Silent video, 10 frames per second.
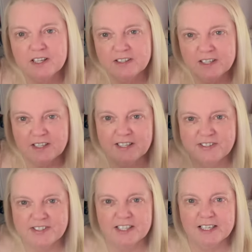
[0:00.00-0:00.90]
the lids
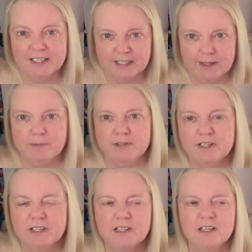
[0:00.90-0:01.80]
that clip,
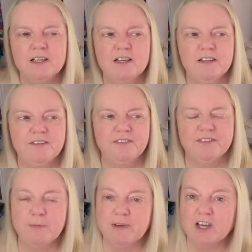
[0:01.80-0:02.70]

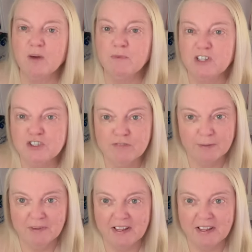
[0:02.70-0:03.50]
they become extremely